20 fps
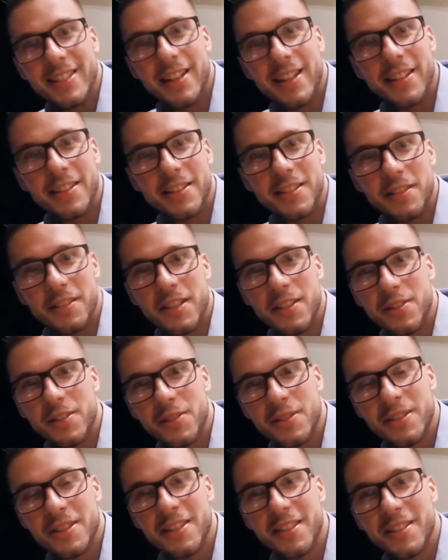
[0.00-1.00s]
until they
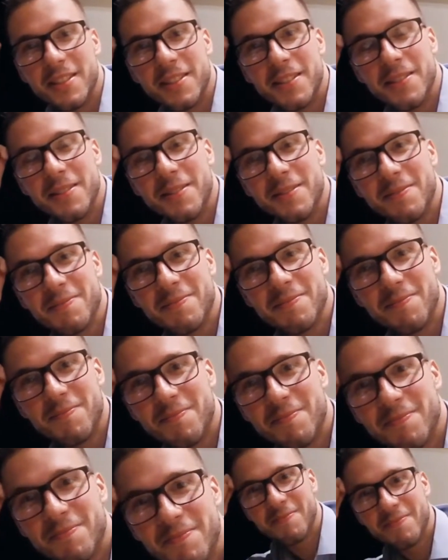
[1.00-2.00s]
succeed.
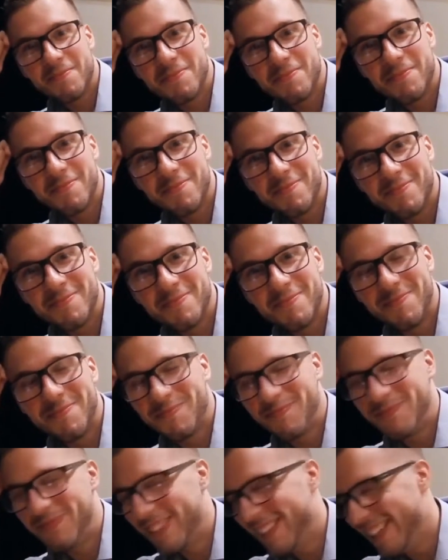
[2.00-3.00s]
Good answer. What, what,